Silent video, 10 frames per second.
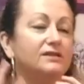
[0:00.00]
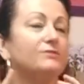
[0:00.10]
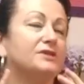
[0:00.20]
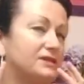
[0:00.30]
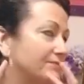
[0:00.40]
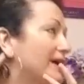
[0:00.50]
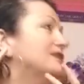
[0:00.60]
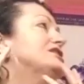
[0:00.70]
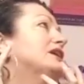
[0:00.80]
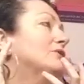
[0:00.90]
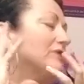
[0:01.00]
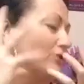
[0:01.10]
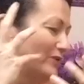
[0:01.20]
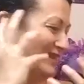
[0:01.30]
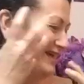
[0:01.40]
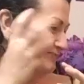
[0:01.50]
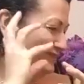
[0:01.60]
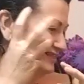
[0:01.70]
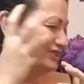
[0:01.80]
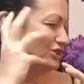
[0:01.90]
Because I'm just imagining with you in
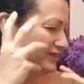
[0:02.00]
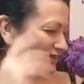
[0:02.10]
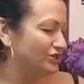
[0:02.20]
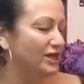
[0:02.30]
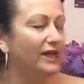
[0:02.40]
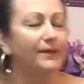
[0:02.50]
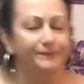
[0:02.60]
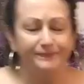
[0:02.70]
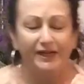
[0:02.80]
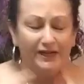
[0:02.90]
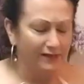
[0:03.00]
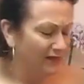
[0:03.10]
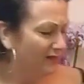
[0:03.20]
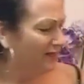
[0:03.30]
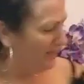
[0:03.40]
that position in the chair. Yeah.